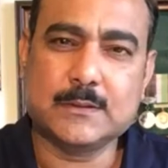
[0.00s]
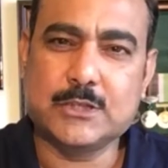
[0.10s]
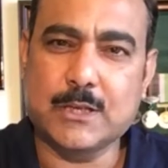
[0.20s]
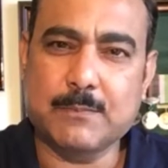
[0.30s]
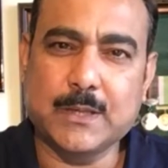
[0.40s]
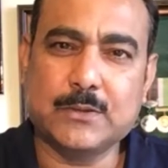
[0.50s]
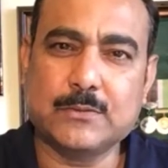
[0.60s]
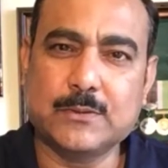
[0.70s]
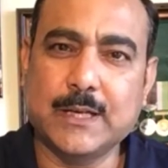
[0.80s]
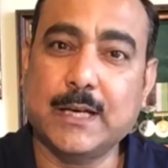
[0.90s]
jump
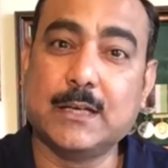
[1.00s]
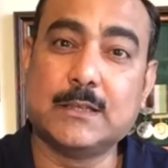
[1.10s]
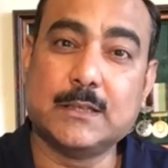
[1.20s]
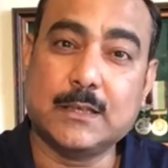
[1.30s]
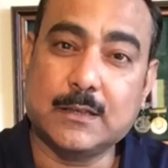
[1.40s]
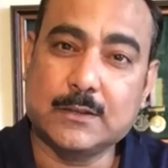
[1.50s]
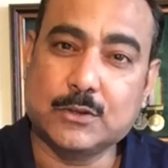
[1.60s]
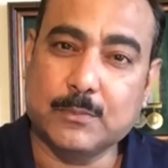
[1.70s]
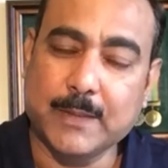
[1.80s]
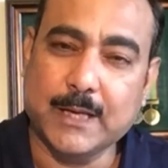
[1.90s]
into another
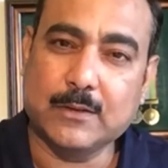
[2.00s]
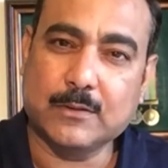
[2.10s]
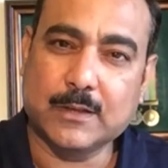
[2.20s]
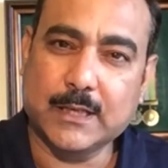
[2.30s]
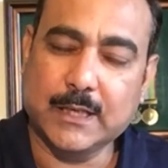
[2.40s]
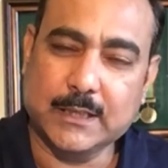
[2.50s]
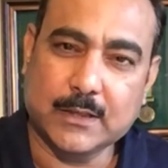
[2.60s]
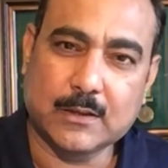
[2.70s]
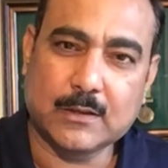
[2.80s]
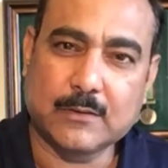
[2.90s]
domain or
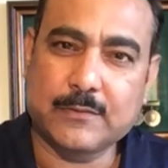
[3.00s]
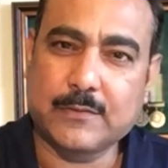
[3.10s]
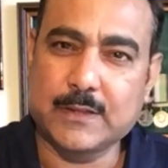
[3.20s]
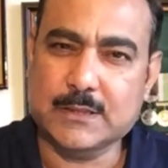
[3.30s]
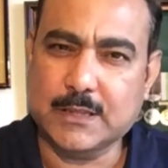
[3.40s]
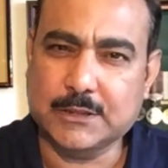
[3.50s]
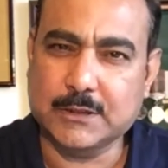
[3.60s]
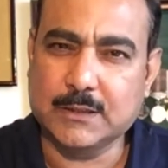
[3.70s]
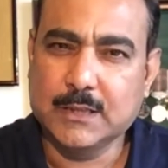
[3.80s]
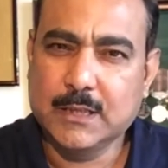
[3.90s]
area of
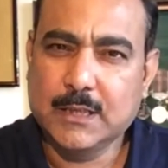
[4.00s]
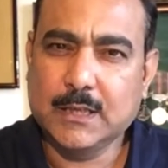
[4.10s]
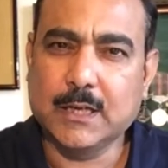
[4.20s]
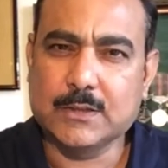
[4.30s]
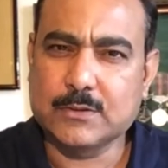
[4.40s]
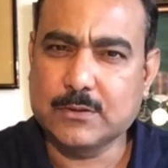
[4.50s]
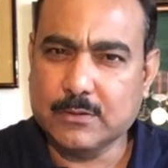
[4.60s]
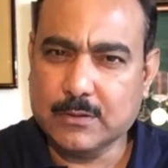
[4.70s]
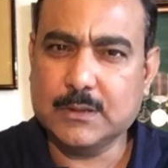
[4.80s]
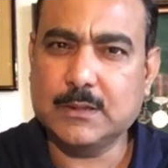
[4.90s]
discussion. So
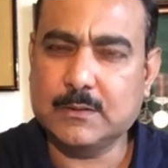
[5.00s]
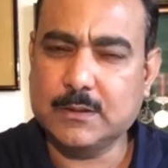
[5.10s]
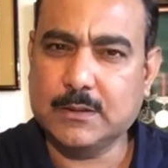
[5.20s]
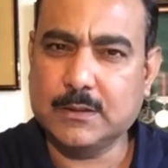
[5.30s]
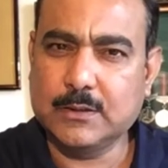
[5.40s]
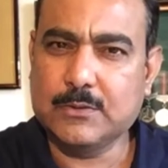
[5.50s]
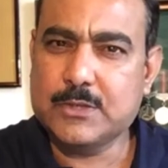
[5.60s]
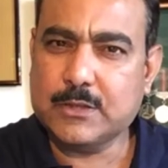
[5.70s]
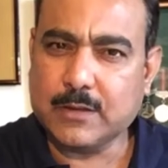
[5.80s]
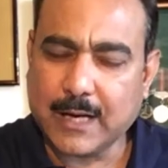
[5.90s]
don't lose
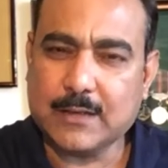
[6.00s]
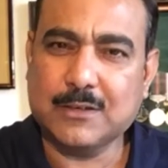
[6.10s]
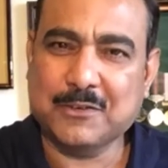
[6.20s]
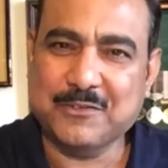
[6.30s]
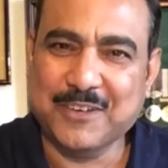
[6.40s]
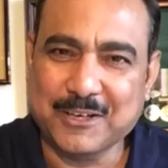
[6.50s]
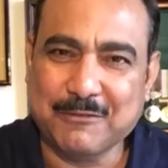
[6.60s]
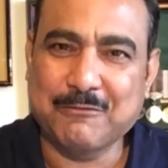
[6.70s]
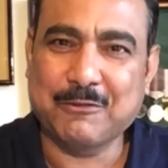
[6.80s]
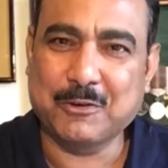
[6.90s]
track of
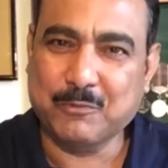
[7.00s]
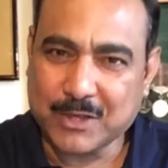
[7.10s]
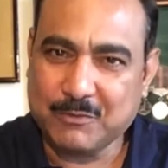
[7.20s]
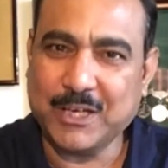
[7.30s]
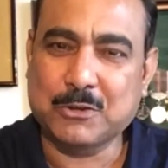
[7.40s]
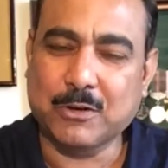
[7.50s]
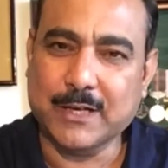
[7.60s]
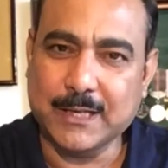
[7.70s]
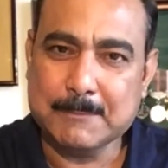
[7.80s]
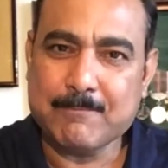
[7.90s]
what we are
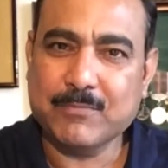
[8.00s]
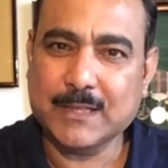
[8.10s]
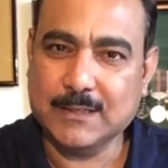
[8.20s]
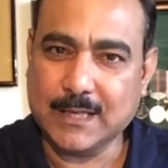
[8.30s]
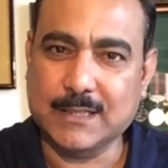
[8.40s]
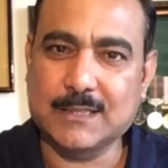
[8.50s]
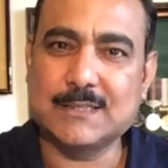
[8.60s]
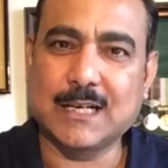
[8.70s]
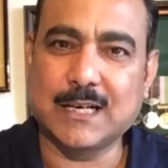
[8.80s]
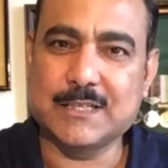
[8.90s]
talking. That
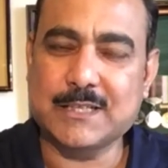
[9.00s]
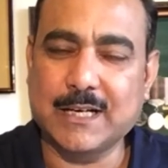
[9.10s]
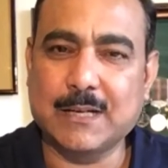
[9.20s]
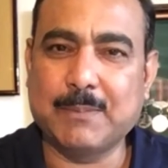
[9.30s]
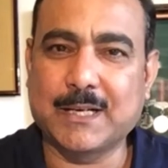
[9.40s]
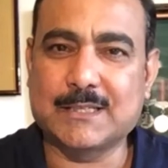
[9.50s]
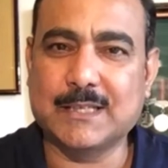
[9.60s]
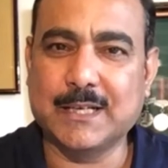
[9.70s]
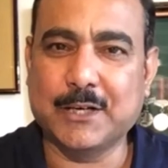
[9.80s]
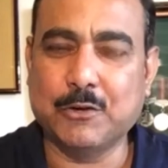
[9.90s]
is our
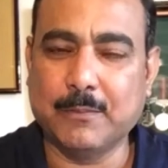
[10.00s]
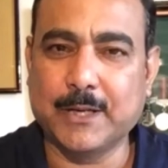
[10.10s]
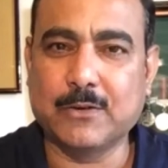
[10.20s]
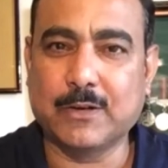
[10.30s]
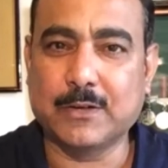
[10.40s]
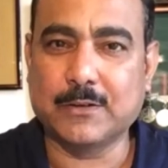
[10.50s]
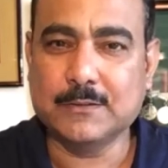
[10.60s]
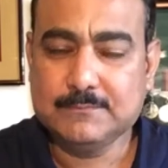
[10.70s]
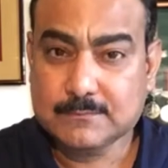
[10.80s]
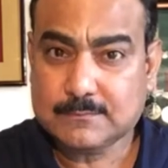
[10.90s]
China-Pakistan economic corridor.
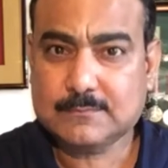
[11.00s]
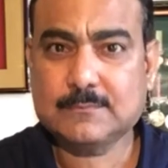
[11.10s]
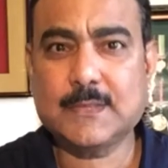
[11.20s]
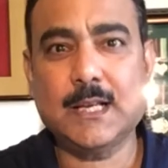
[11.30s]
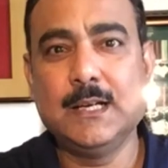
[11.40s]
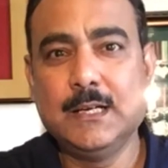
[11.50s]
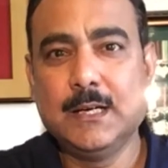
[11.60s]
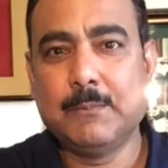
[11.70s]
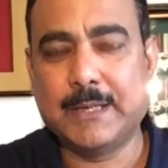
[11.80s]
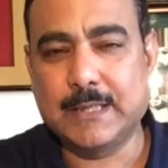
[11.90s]

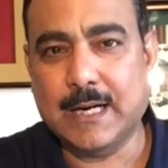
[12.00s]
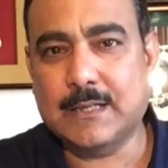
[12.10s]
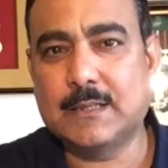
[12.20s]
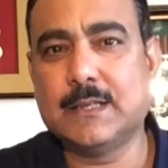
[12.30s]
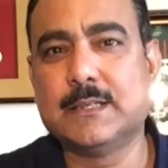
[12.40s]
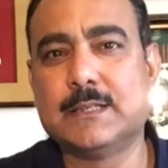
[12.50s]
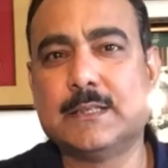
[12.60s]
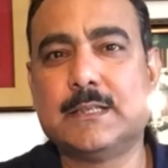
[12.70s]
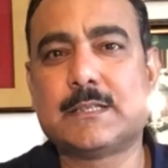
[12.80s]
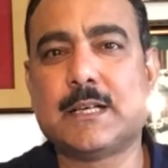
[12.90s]
But that
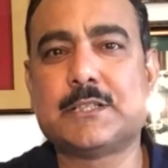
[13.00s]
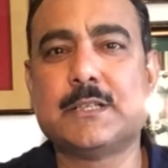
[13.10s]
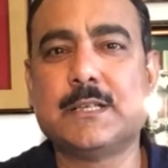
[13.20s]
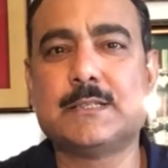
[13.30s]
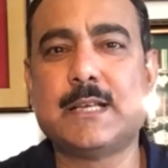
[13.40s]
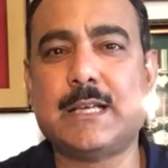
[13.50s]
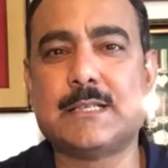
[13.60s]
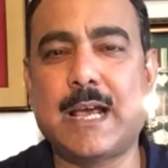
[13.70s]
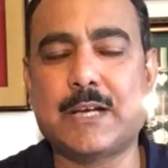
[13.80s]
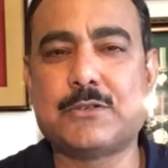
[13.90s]
discussion is
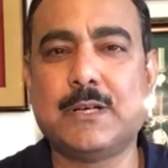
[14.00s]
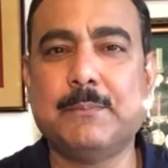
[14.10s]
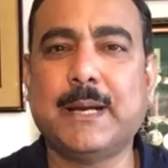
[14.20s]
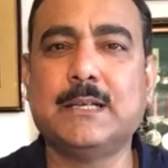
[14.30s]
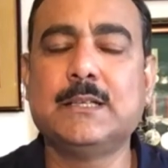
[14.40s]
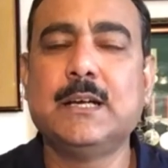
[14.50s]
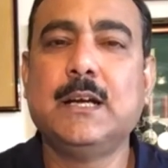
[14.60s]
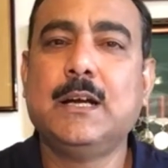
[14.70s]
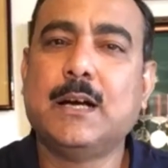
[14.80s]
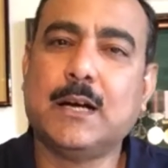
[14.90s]
actually meant
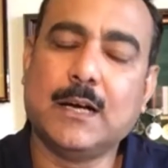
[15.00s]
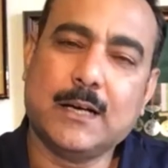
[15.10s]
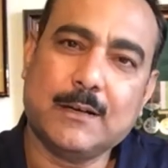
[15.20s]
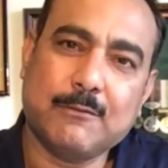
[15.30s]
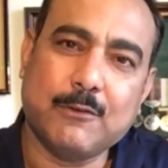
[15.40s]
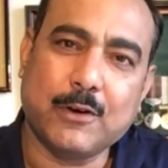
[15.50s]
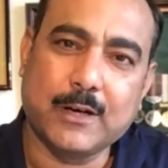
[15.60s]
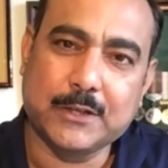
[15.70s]
for